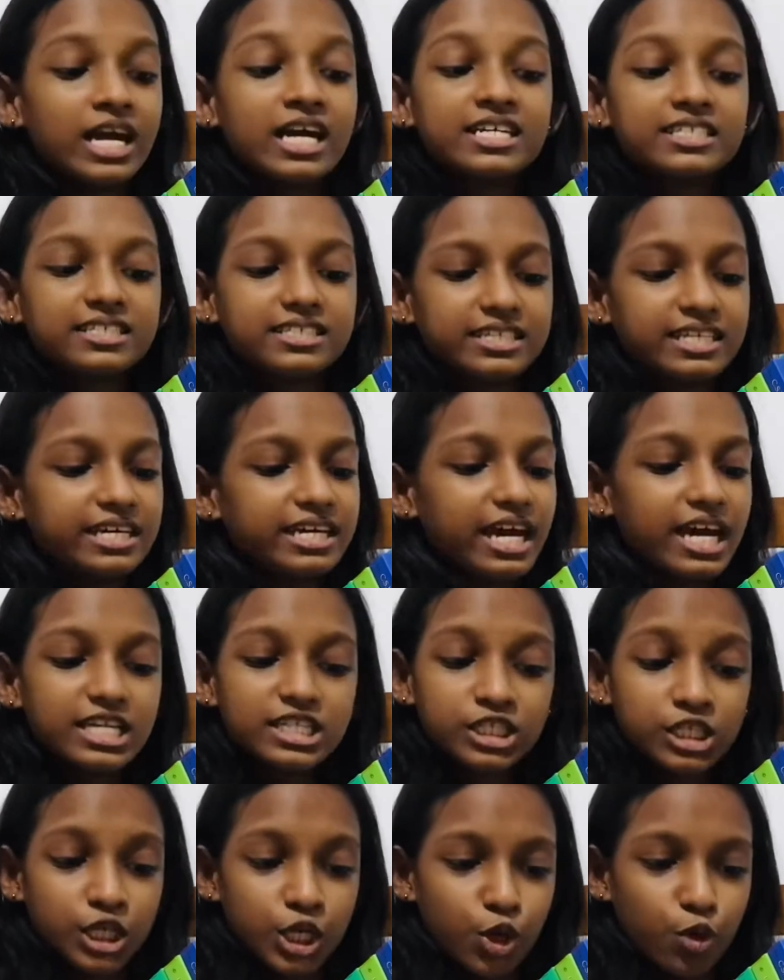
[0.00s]

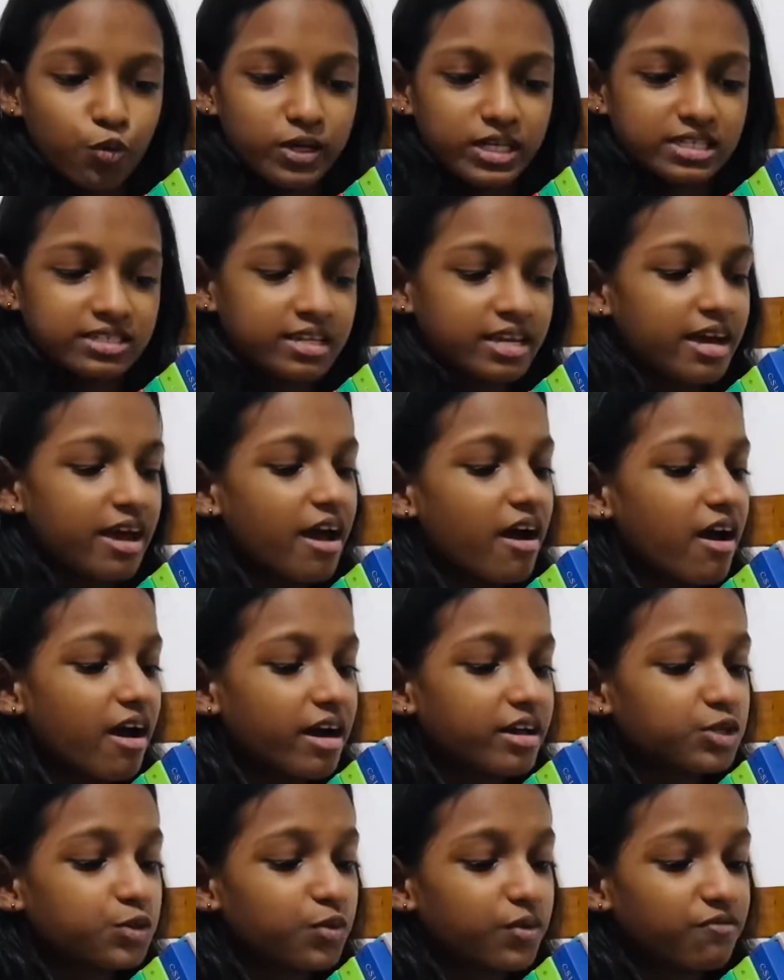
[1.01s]
C.S. Lewis
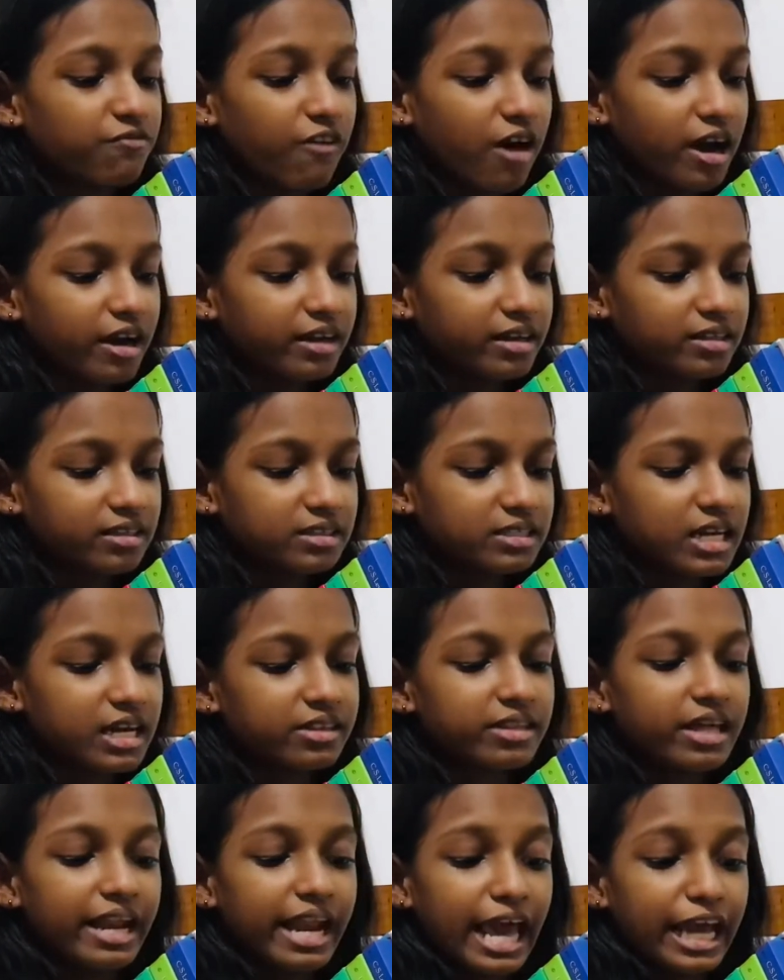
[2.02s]
has refined
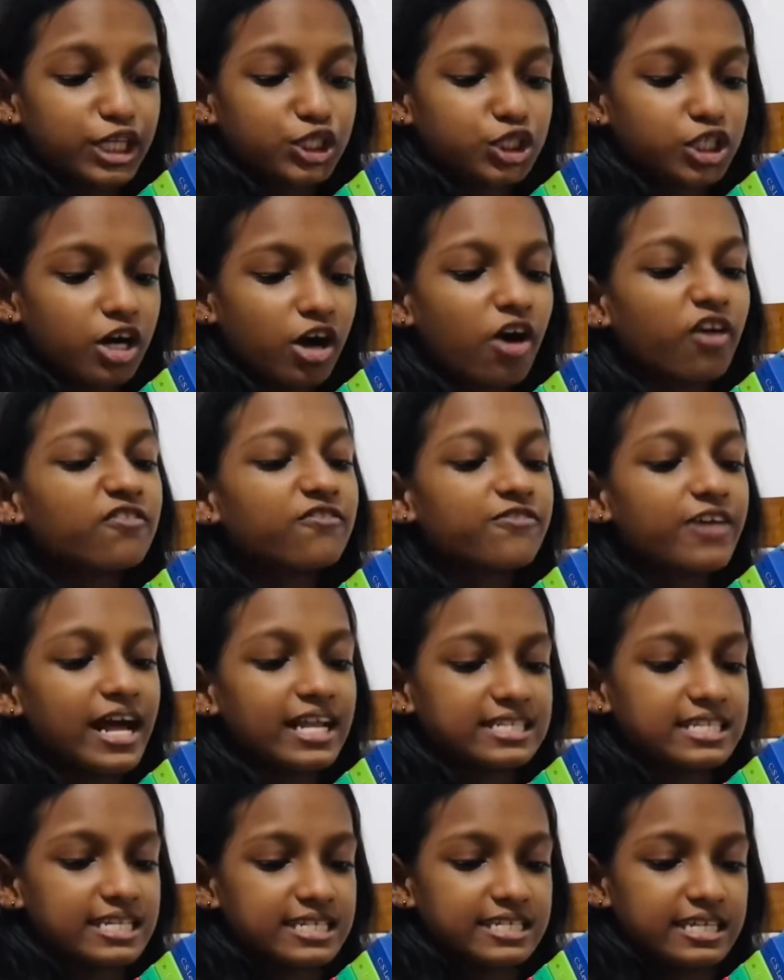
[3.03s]
the nature of
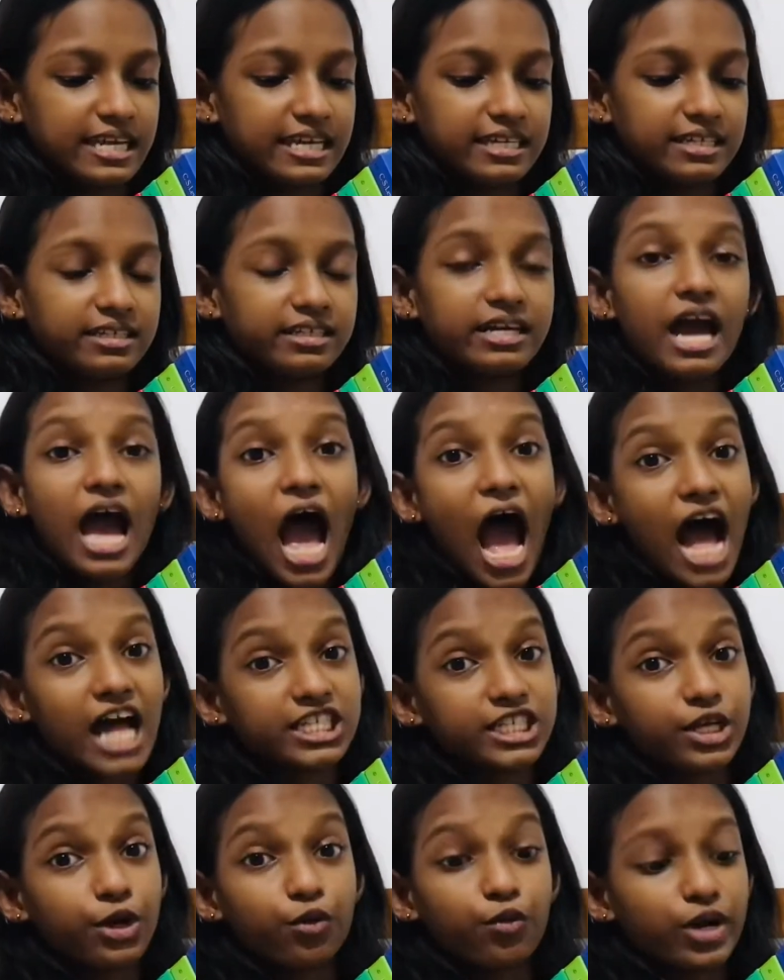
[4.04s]
fantasy,
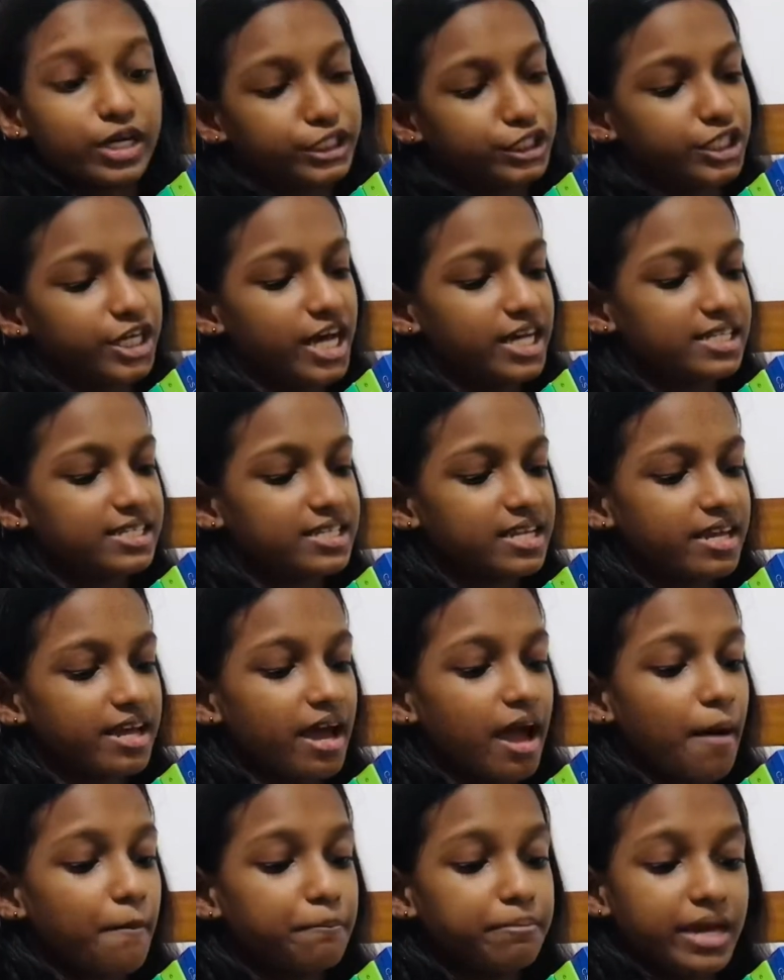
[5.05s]
adding richness,
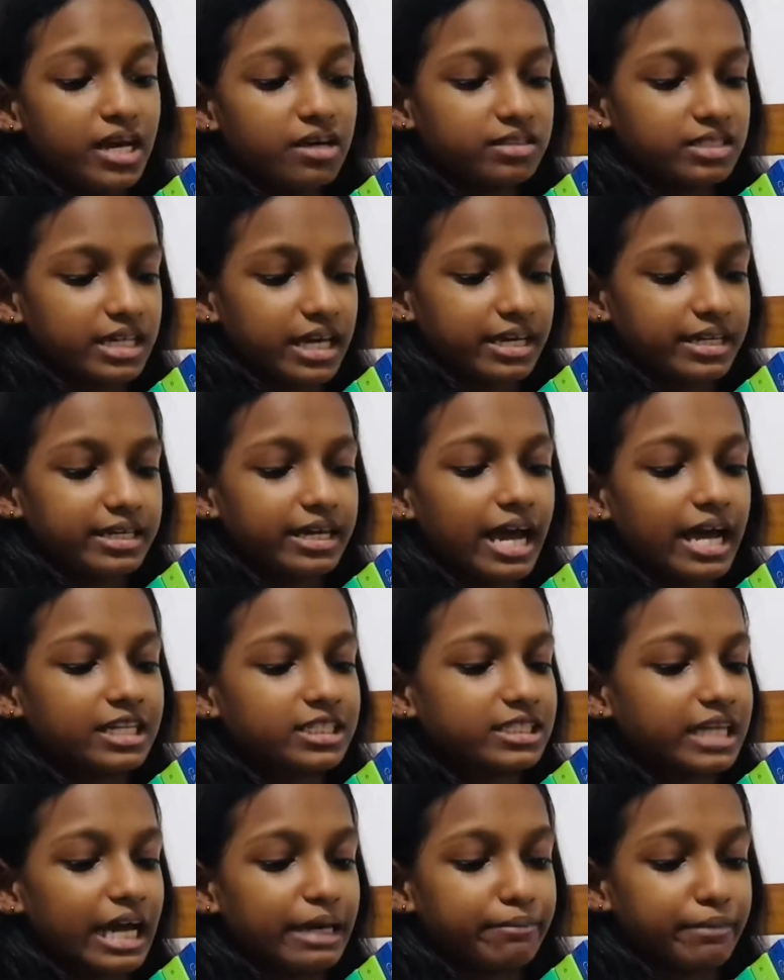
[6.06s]
beauty, and
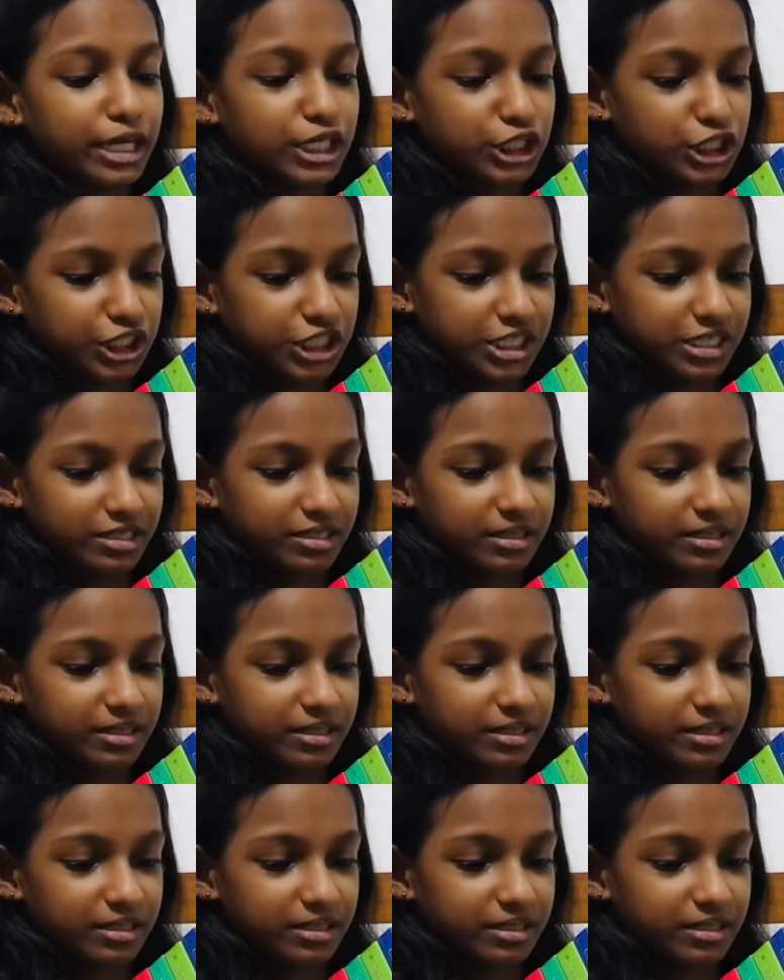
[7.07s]
dimension.